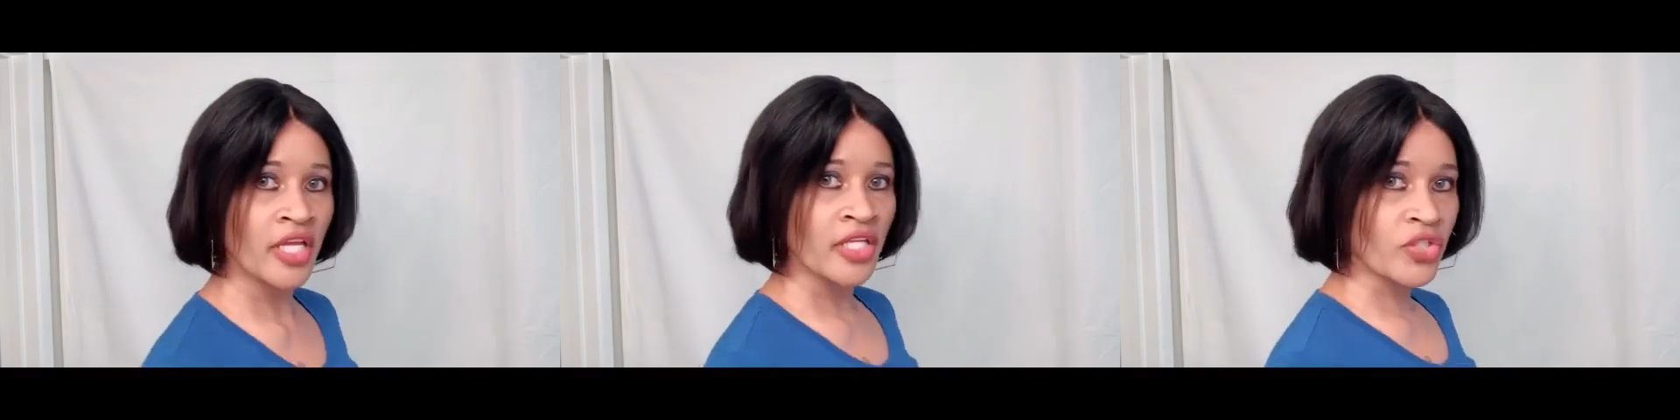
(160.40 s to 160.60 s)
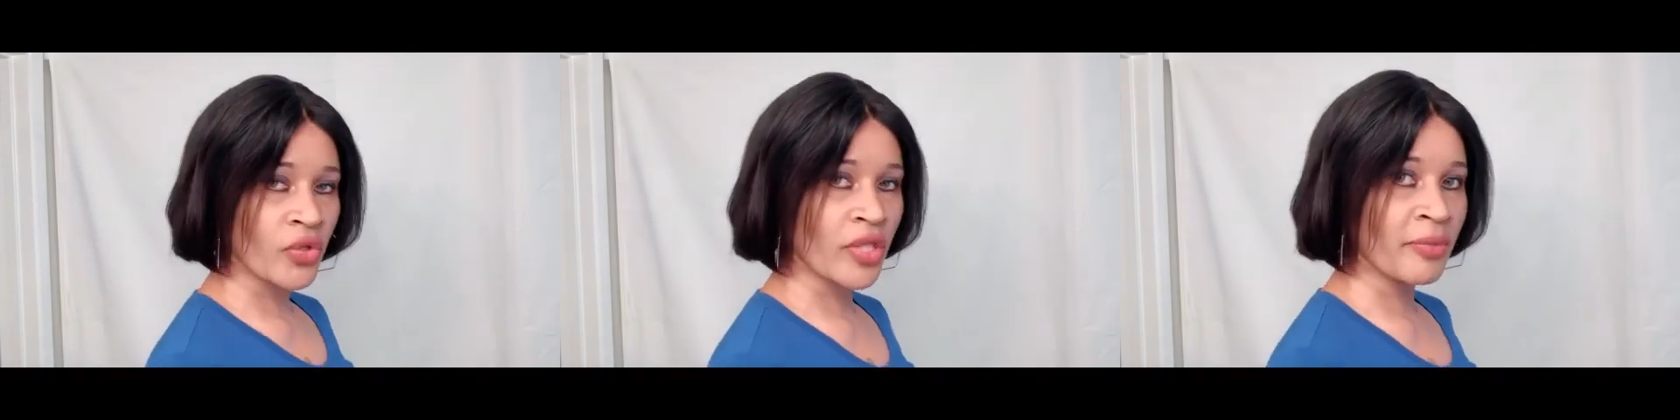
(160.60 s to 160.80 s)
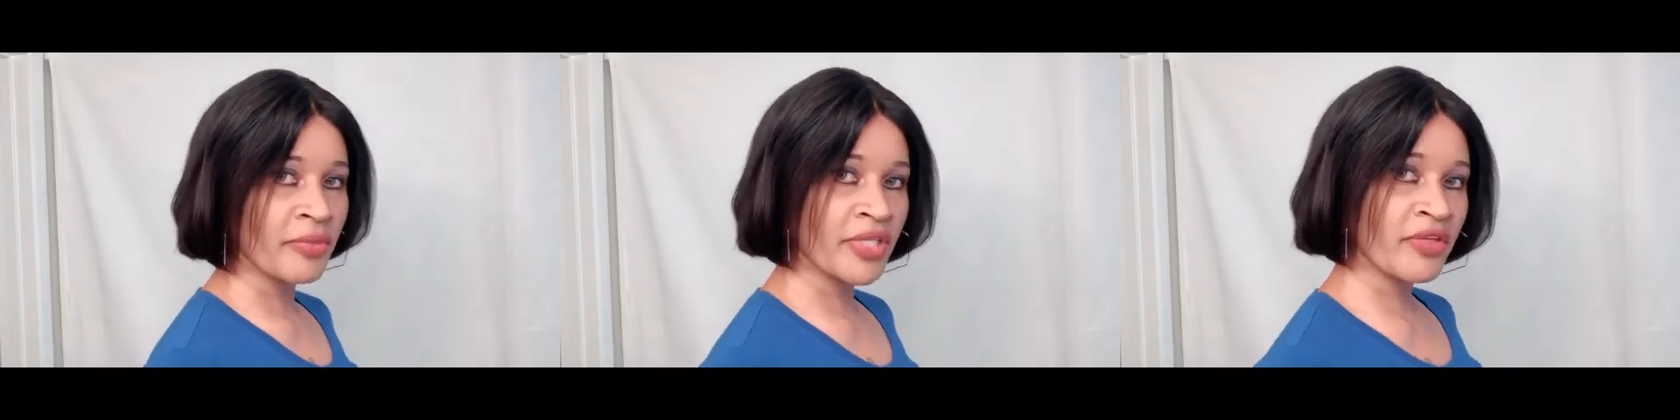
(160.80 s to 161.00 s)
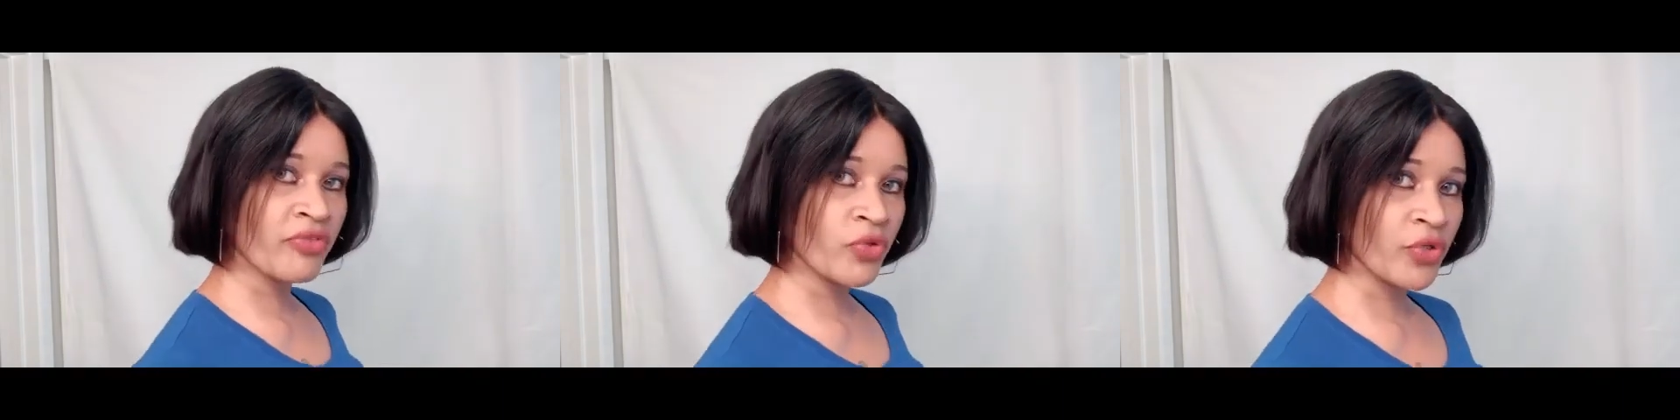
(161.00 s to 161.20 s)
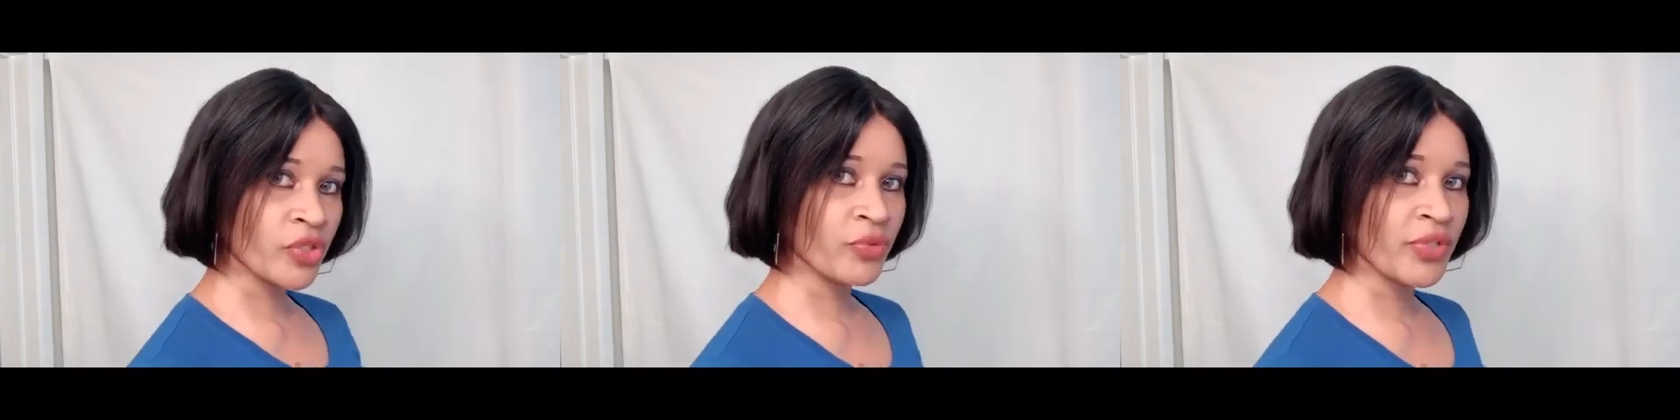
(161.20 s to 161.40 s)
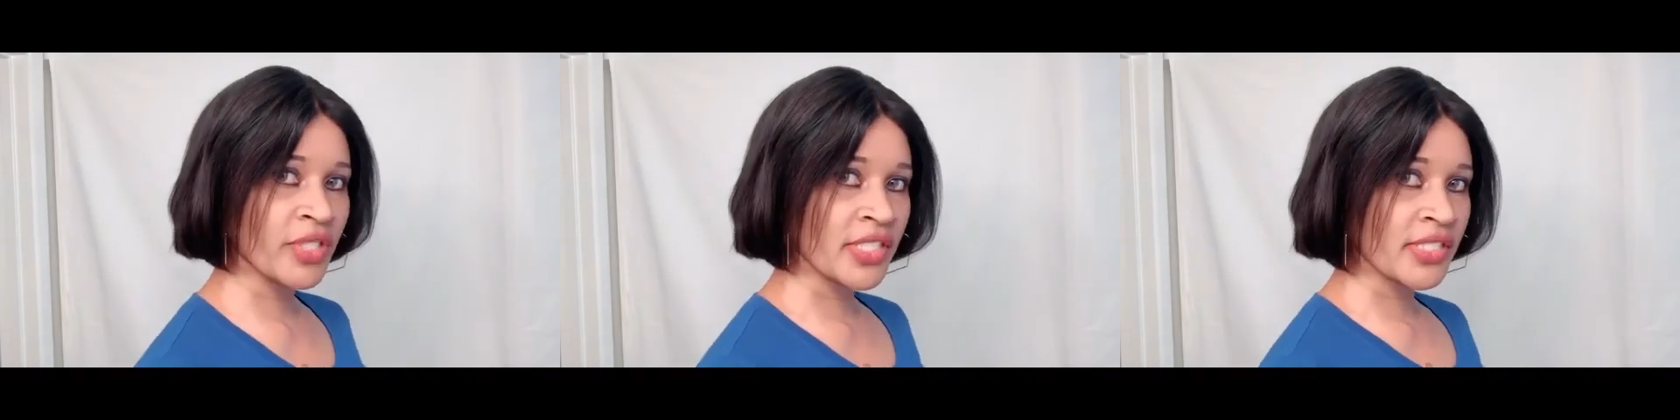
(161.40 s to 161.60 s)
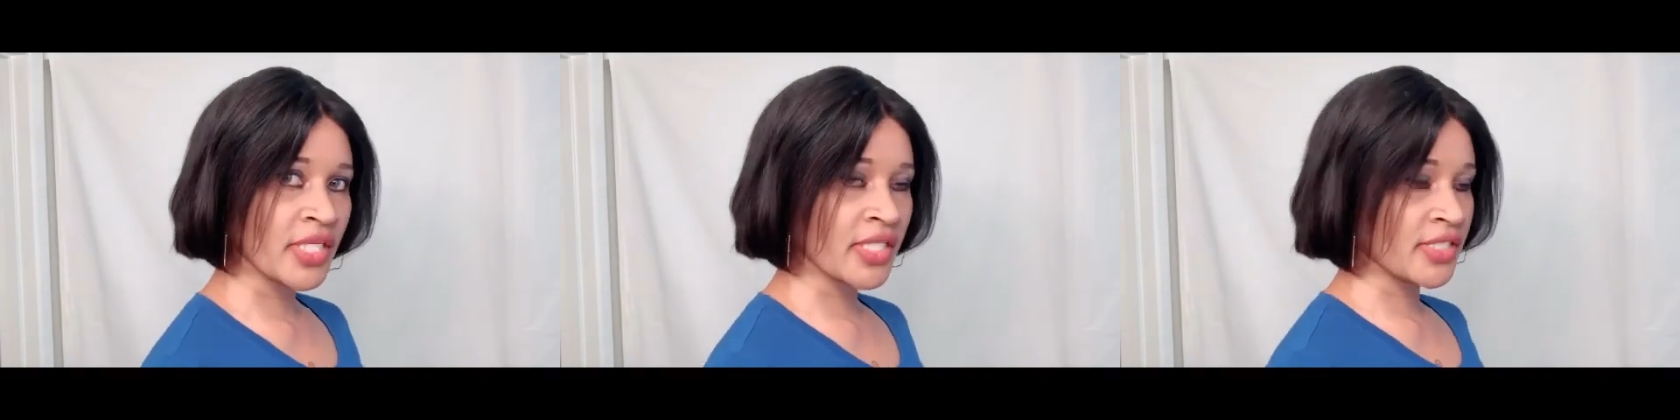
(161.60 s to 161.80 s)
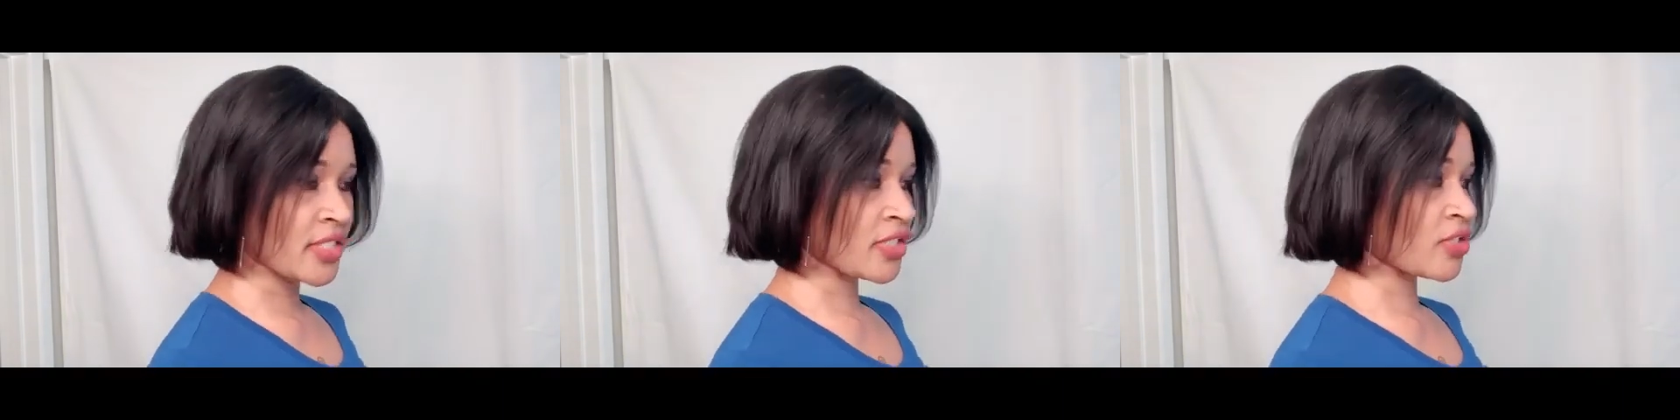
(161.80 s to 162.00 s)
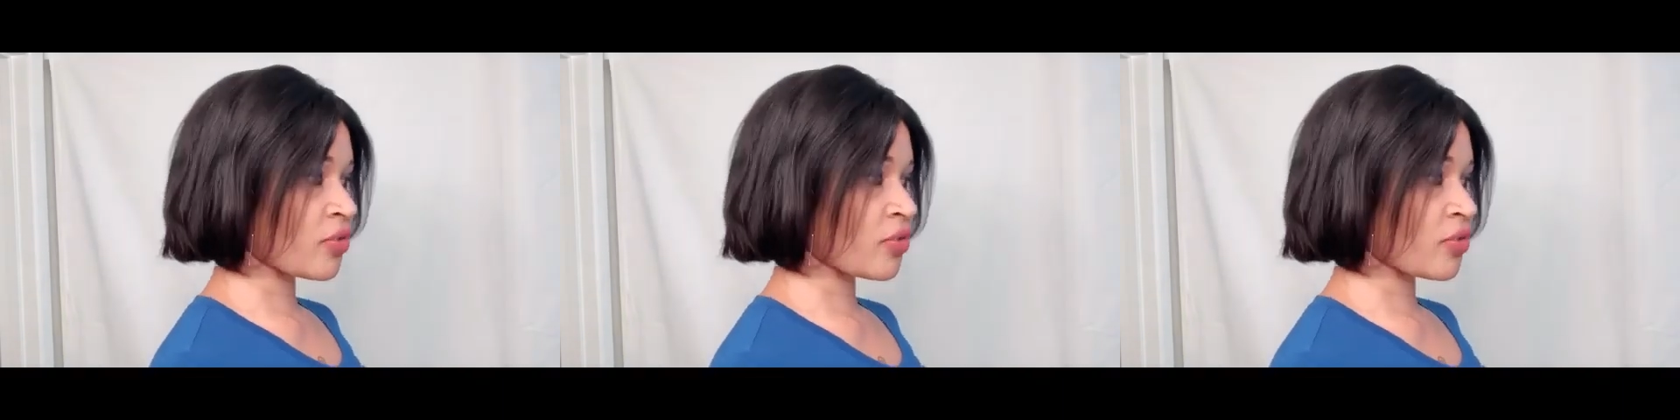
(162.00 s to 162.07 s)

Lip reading: So let me give you a 360.